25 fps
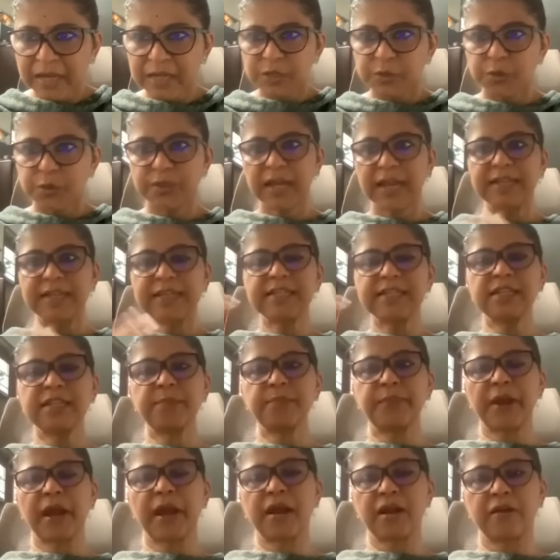So that is the
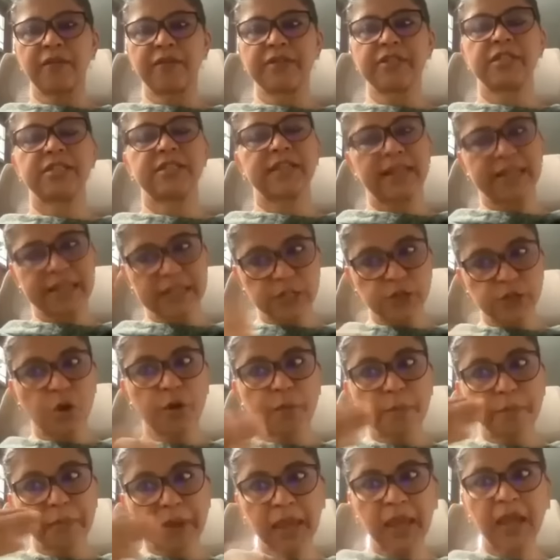prana. That is your
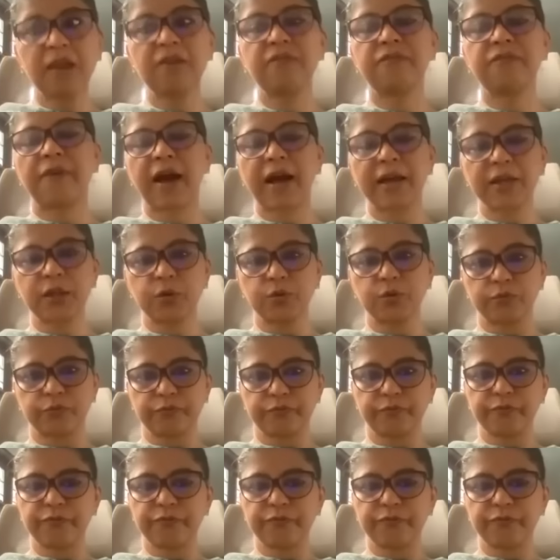main vayu,